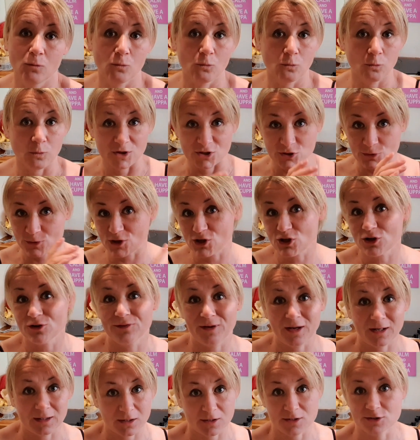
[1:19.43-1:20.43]
which we should
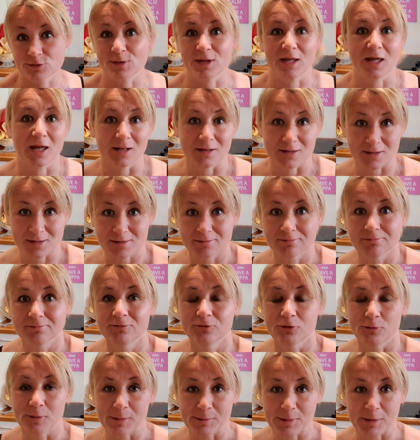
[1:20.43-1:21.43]
have had last weekend
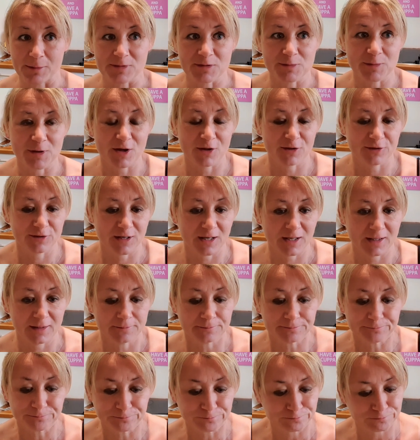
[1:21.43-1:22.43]
for my mum's
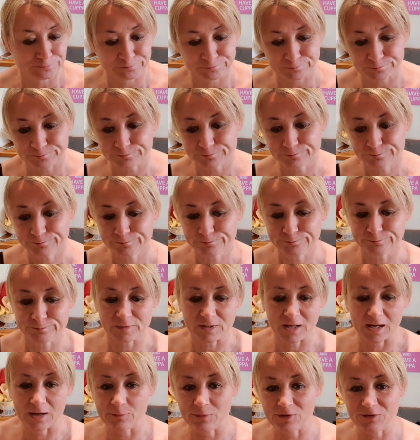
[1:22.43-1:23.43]
birthday.
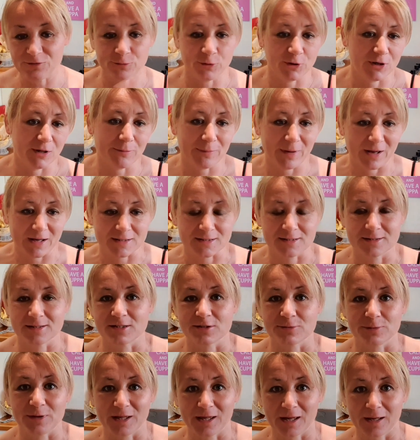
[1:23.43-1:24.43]
And we've put it back to
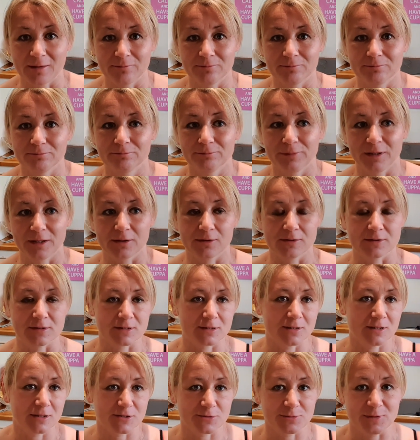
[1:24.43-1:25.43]
this weekend
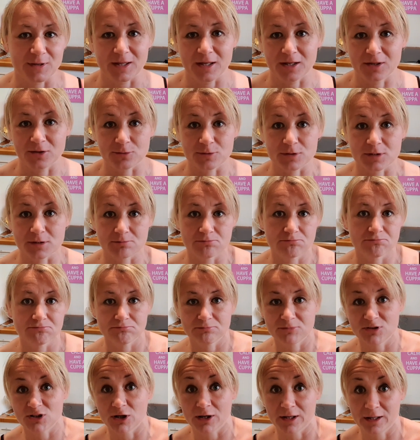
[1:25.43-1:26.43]
because last weekend was
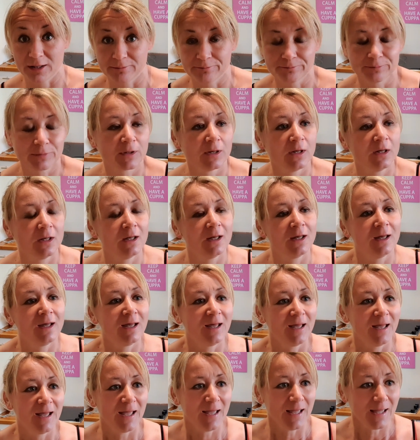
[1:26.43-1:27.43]
dire.
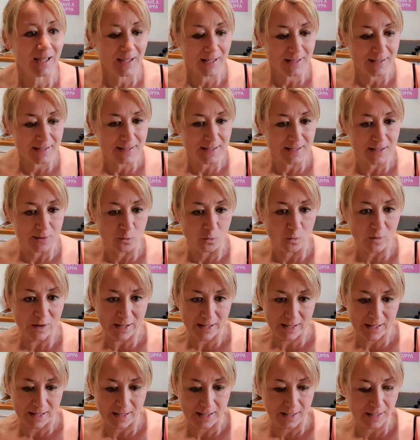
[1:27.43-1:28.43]

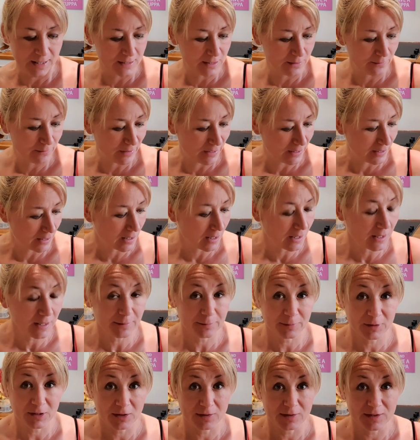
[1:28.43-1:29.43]
Anyway,
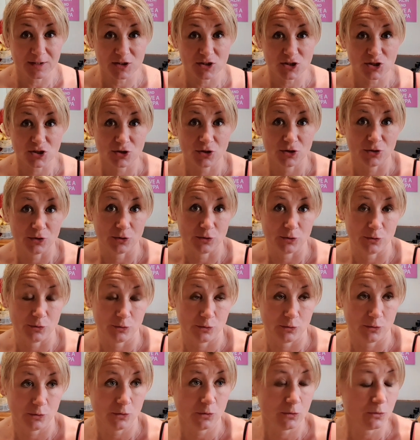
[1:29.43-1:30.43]
I'm going
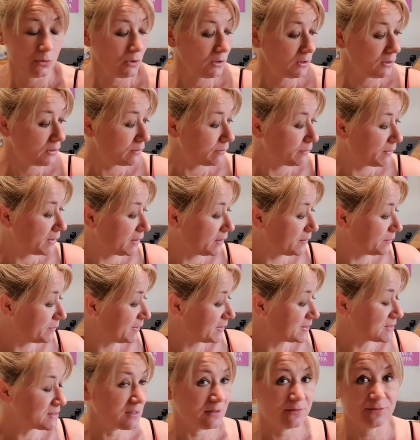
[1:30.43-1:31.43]
to make
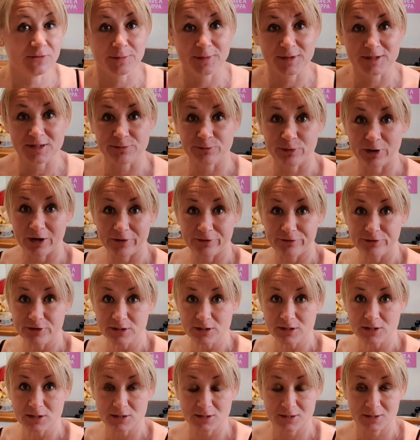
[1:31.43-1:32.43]
myself a bit of
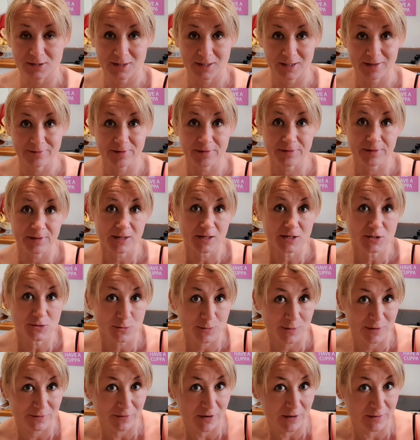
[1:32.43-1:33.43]
breakfast and then the kids
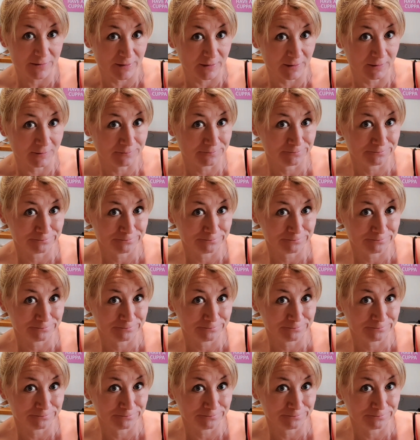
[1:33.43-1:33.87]
will be arriving.